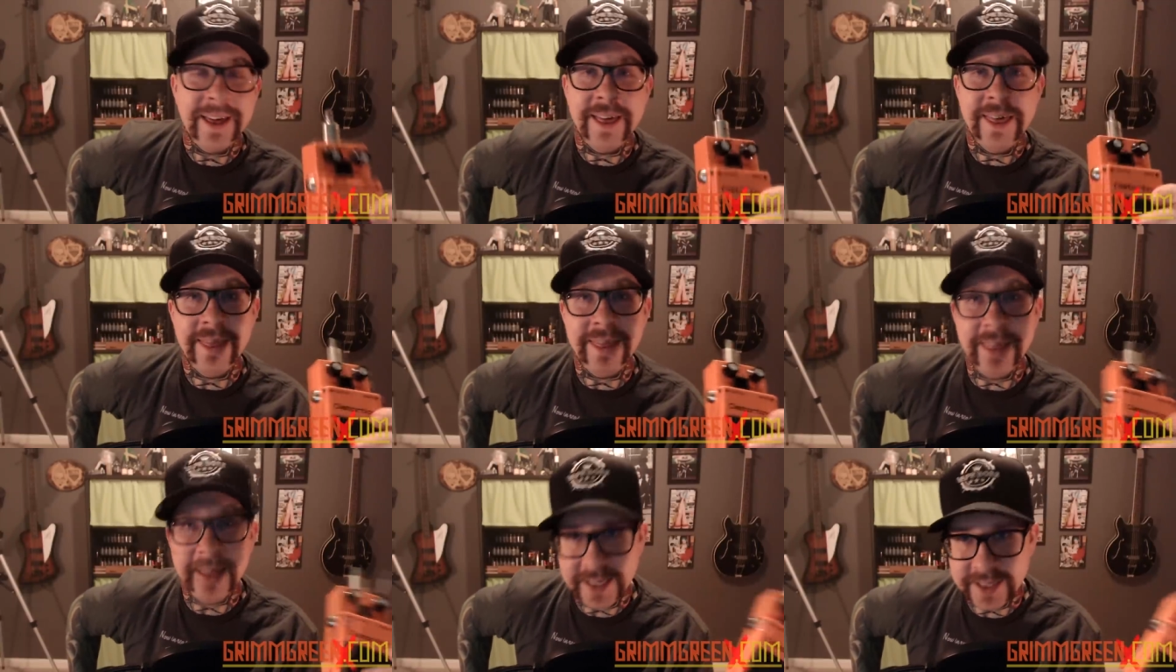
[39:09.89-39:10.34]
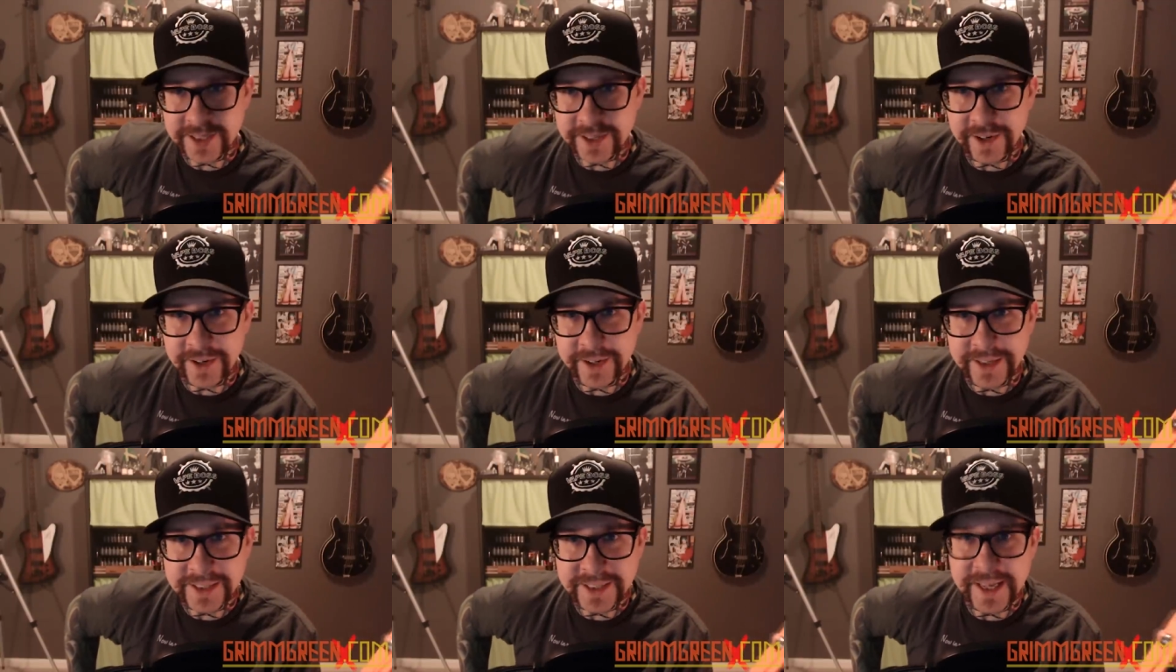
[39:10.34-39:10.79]
They
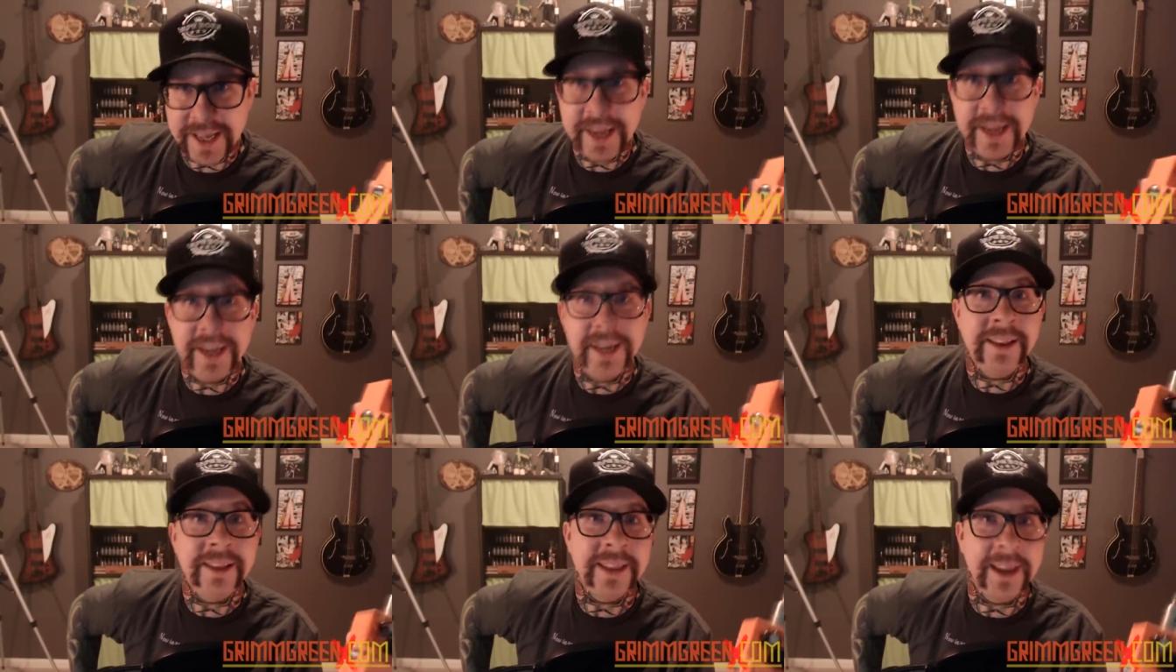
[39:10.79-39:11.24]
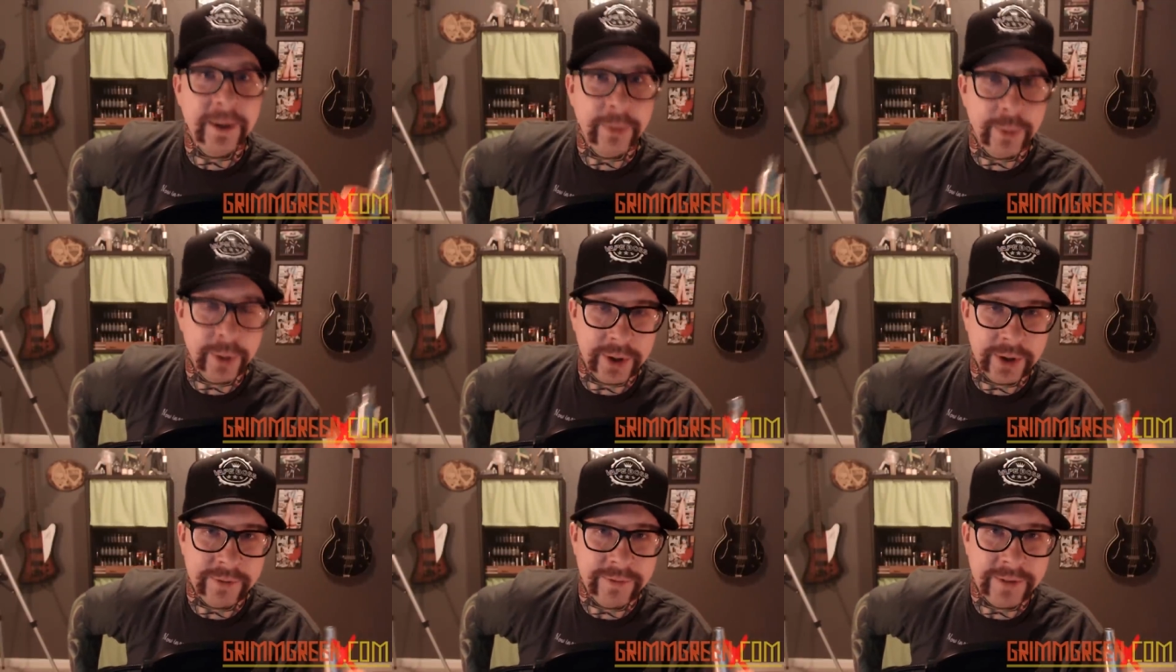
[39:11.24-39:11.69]
started saying it. They were
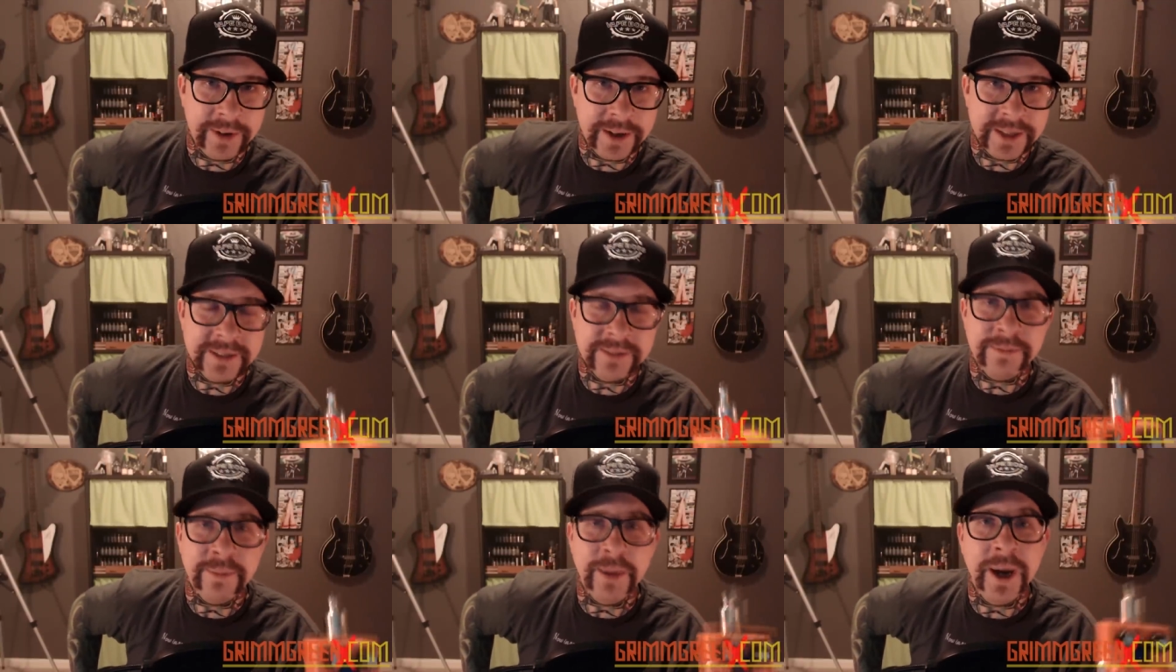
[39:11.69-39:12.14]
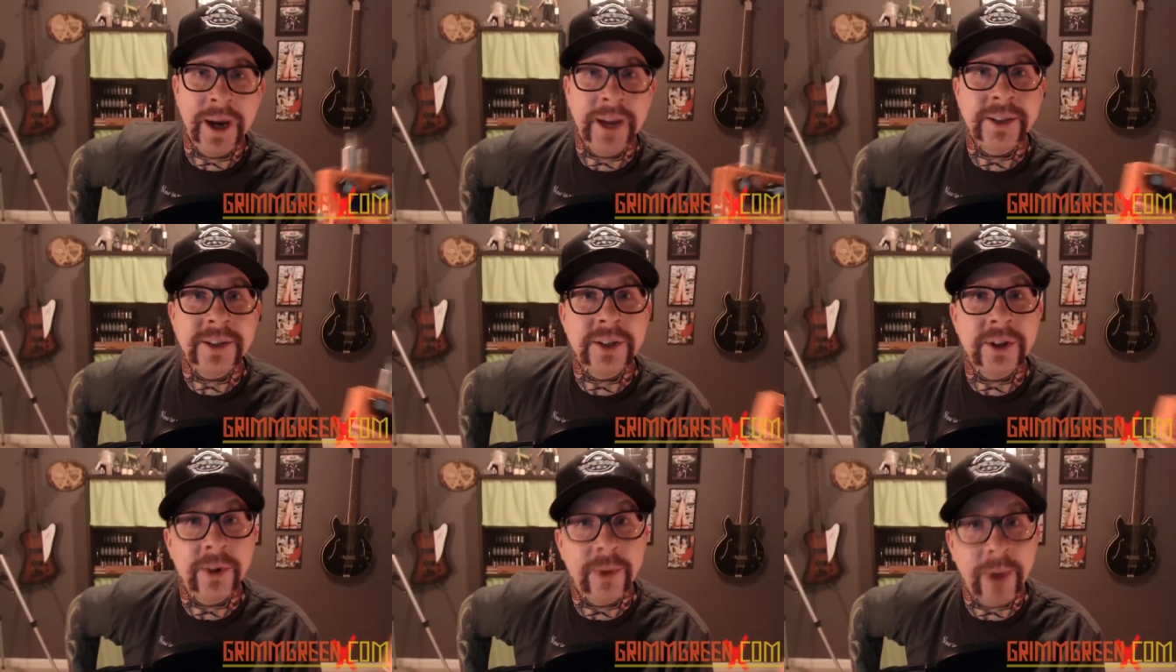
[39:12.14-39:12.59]
good friends of mine.
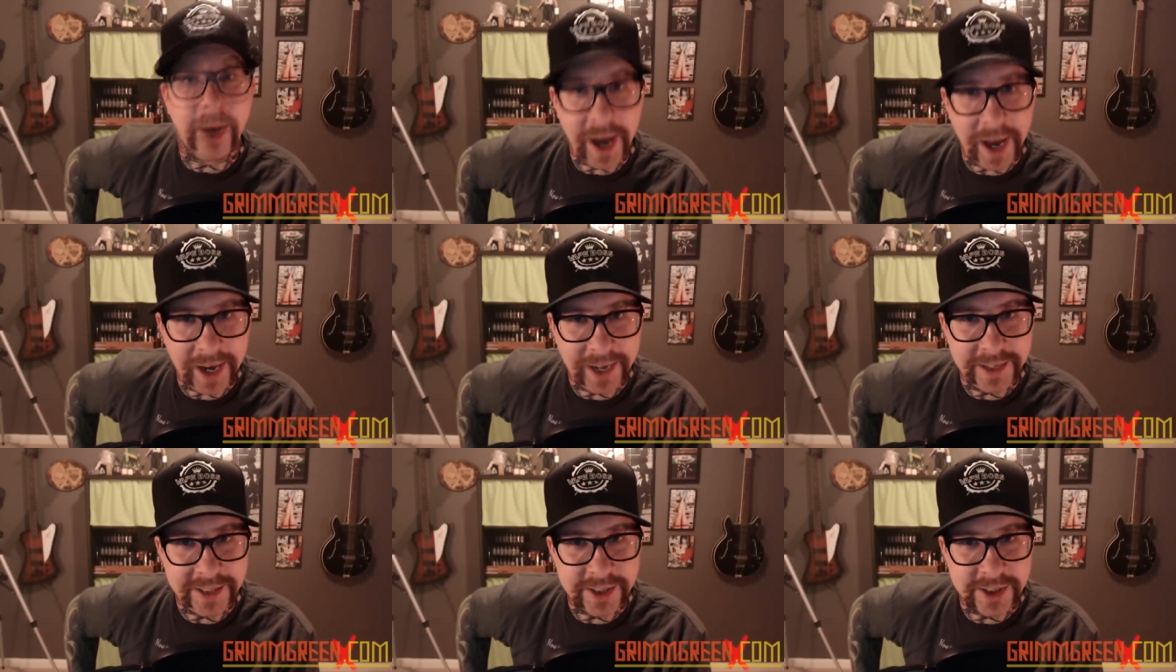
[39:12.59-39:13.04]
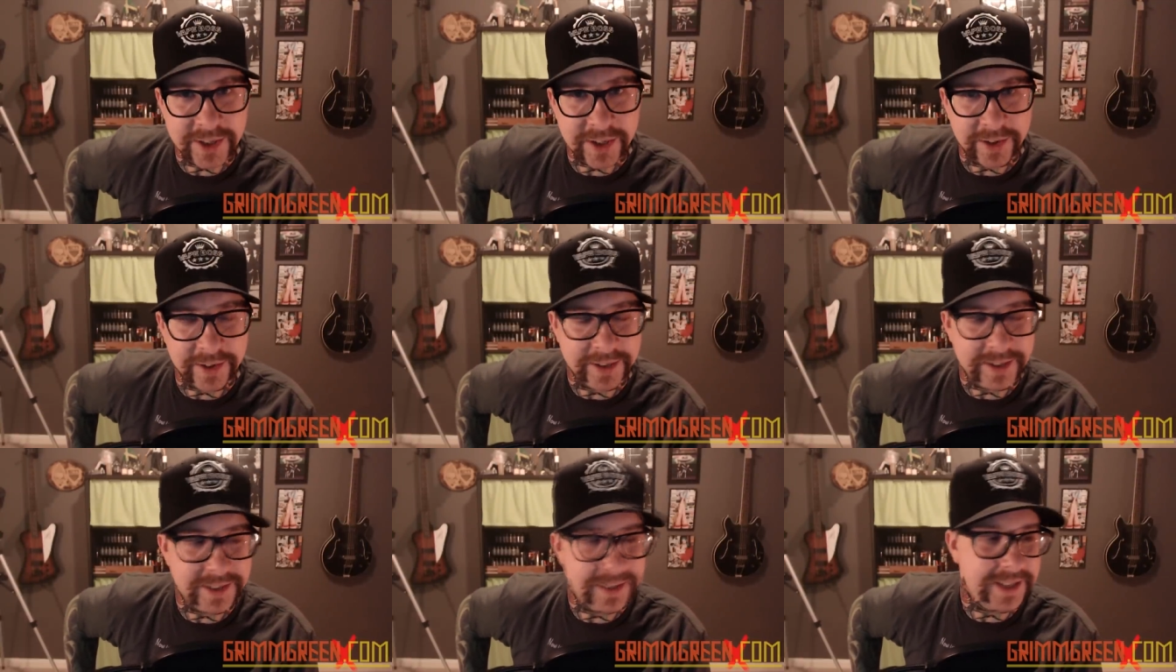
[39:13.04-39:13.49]
So I
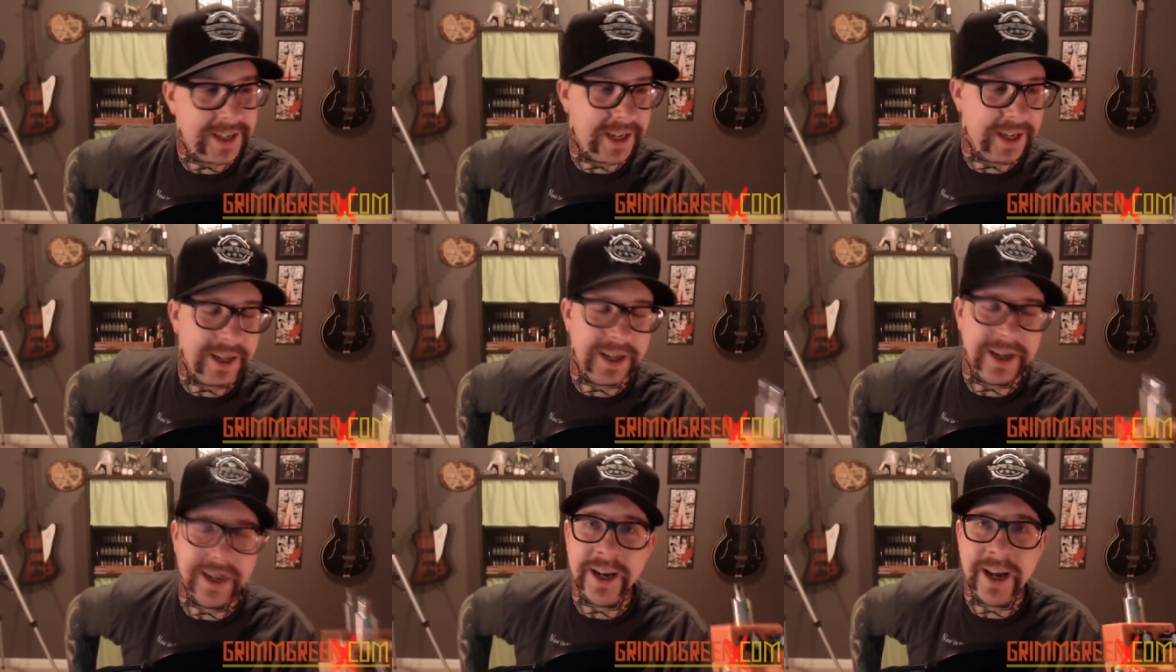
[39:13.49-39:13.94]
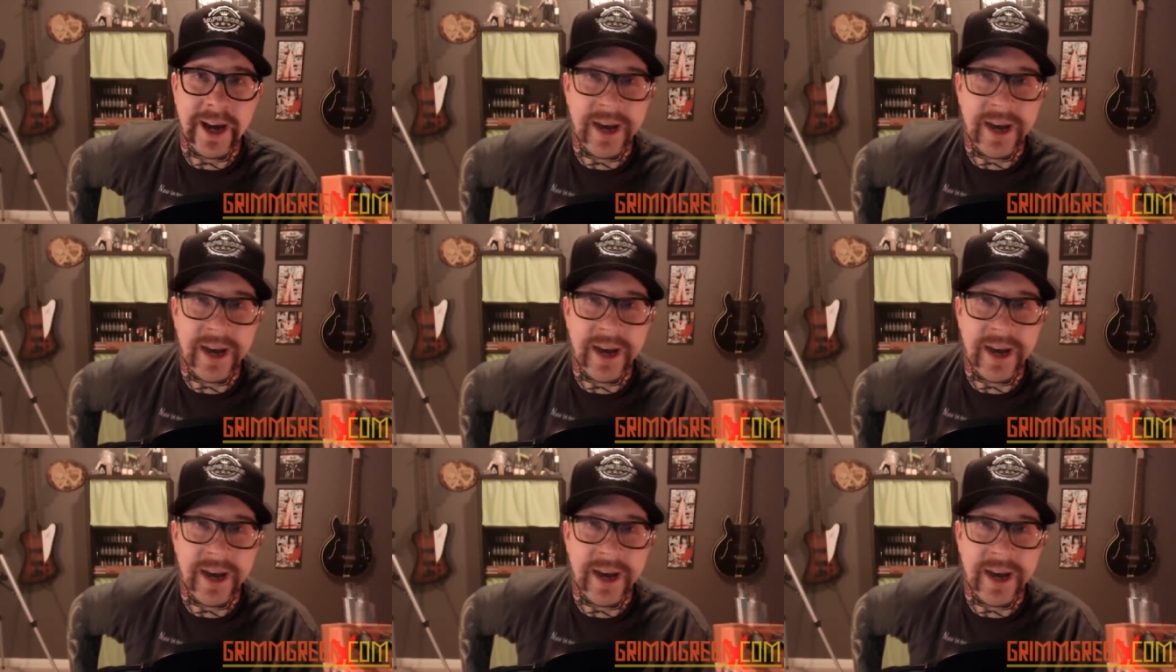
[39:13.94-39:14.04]
started saying it.